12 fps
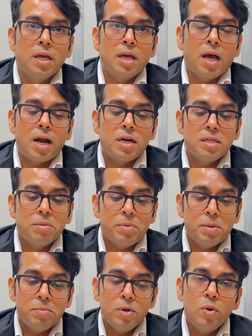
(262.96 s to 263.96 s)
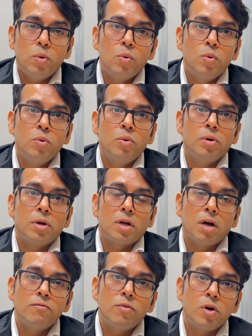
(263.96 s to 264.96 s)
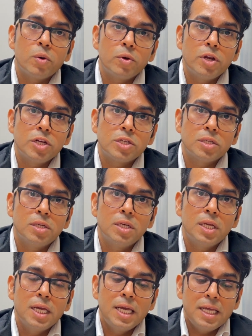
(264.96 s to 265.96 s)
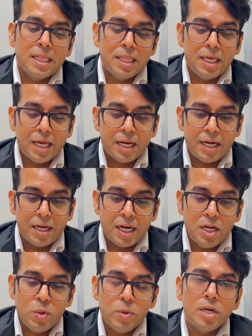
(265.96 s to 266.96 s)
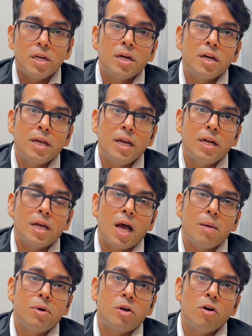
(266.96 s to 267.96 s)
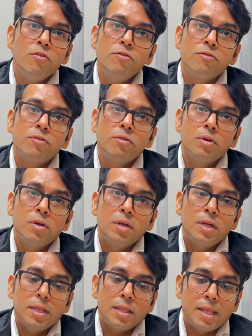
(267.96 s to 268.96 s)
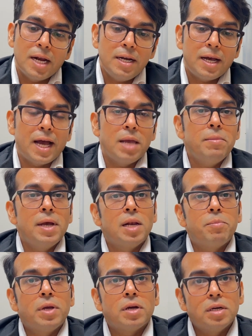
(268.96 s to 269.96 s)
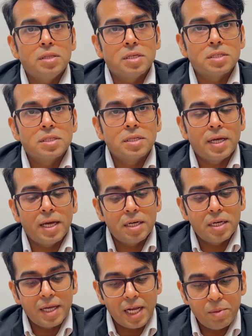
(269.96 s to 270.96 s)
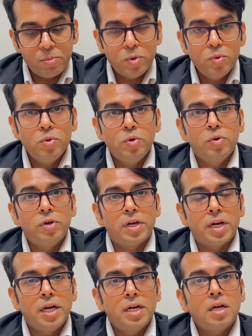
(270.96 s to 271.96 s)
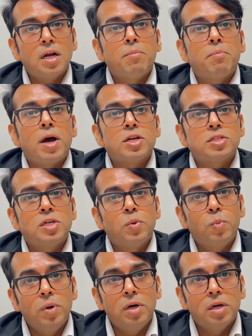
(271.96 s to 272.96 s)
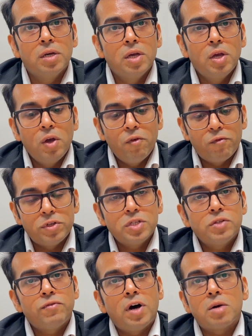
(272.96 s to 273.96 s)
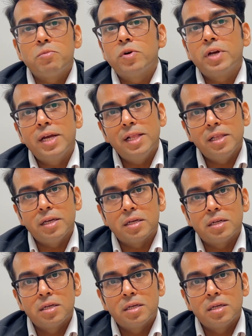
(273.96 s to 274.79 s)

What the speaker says: and the people who come for donation, they tend to inculcate a habit of that I'm helping others and help you to create a compassionate world, which is far more healthy.